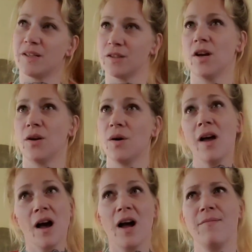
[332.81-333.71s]
So
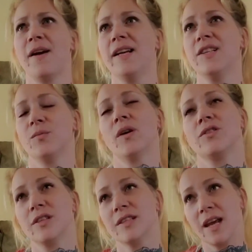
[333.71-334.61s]
I might as well
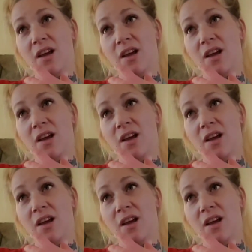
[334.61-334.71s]
just